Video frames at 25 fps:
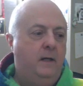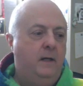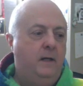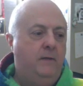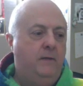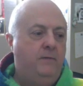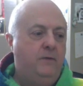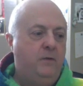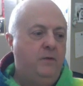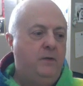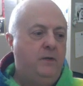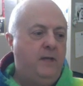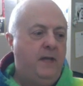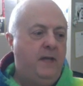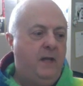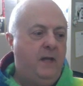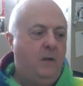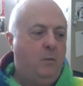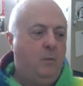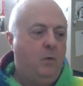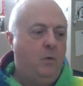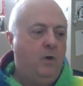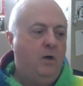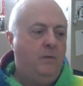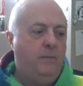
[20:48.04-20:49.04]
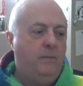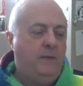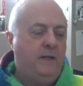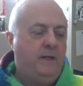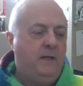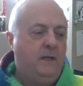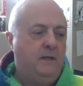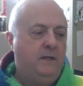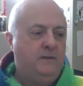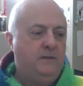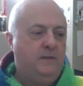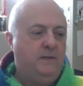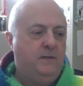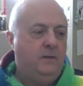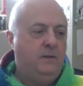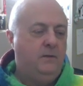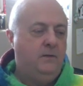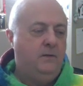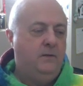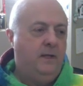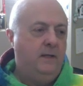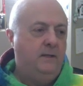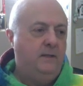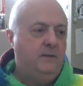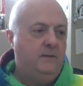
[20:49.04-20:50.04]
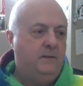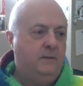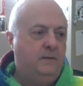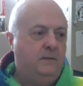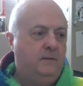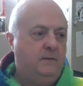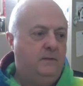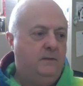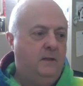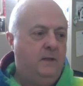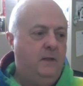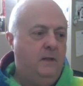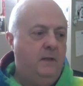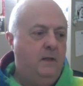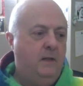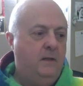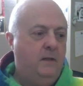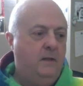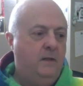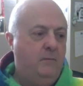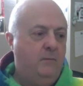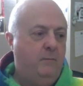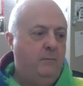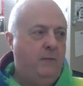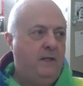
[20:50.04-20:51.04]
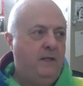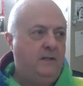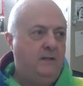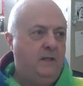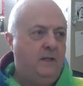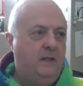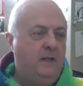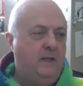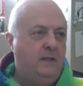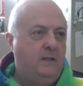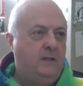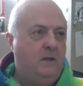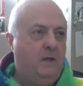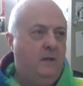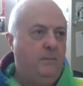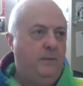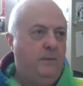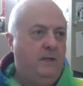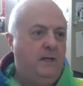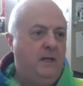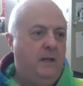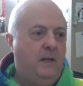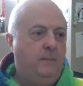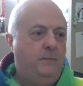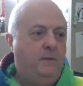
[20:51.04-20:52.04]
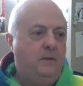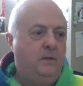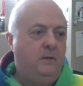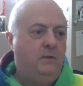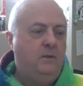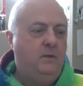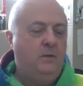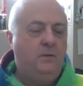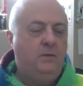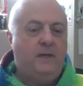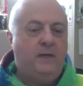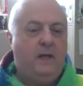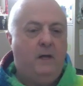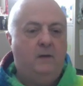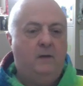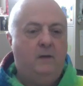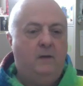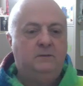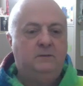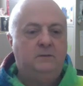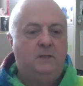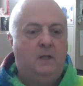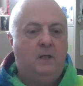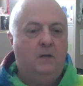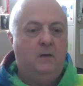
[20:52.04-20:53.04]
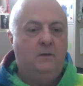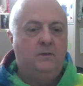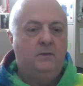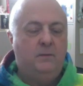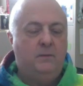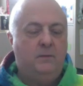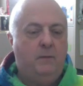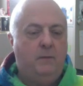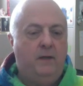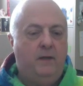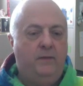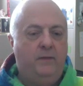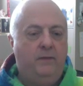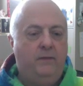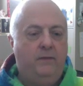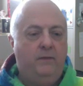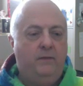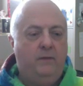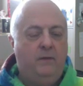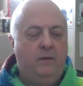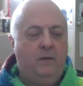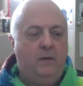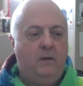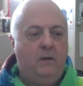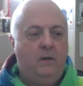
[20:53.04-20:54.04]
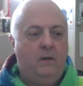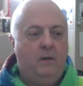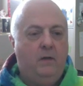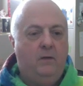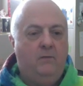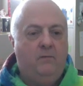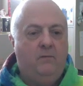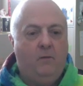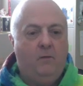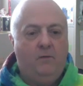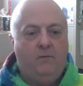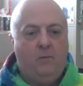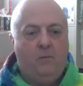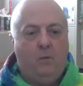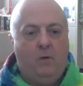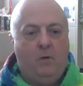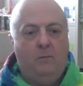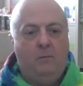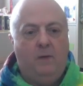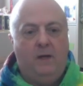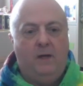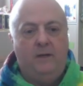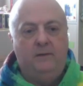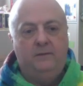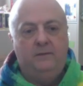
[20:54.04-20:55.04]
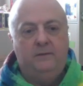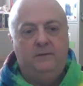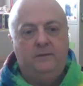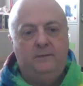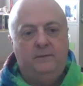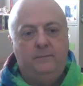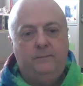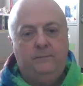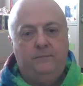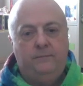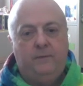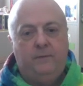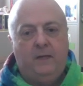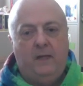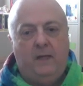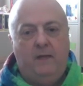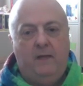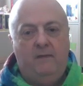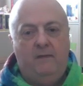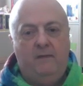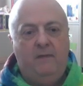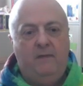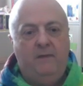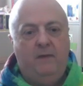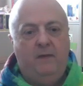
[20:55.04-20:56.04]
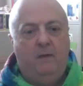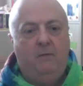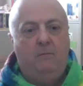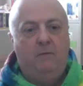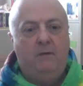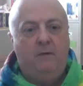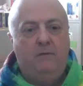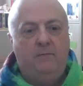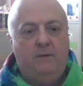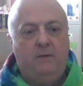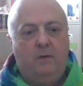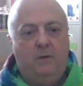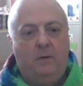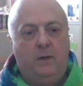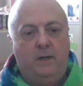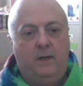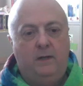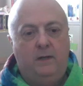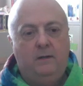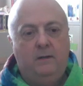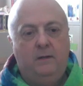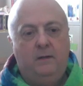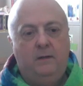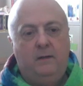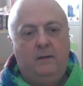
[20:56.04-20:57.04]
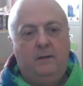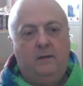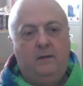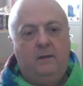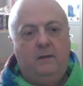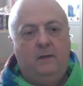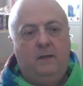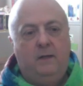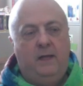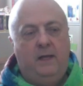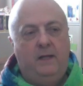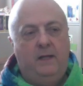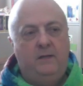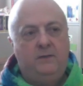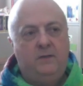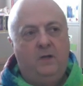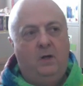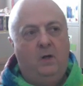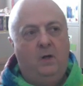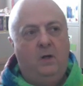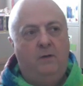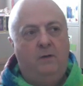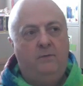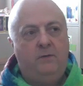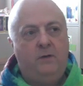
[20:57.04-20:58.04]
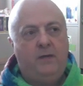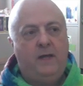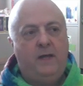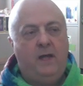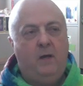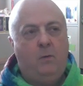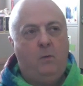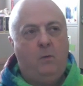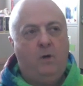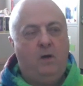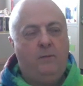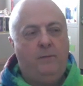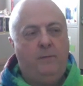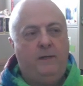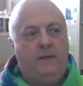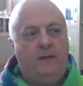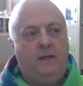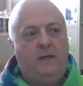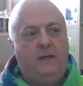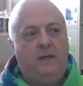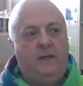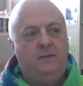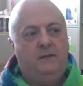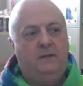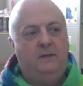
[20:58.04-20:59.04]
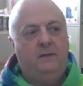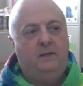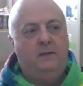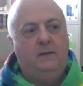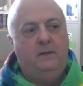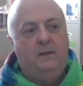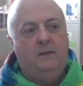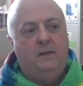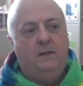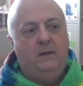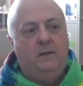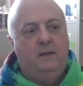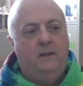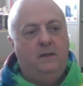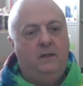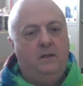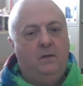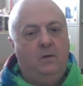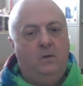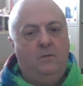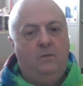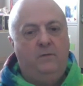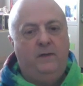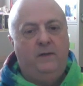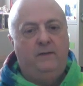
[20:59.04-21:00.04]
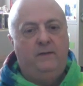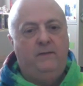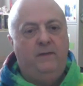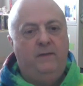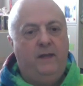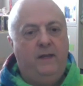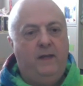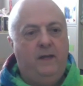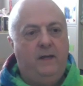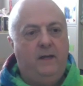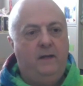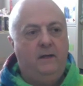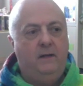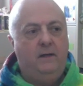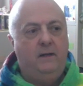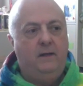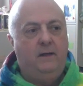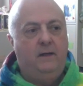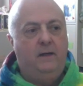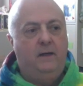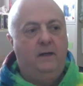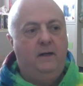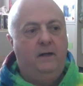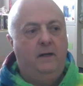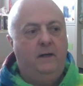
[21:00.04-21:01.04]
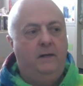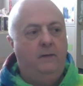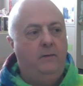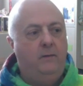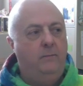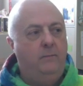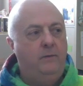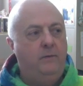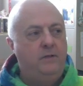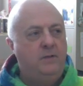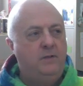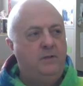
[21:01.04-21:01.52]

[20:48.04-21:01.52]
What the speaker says: you can't work because of the crisis, they're basically topping it up to $2,000 a month for 4 months, and then they'll review it. And so if you can't work because of the COVID thing, which is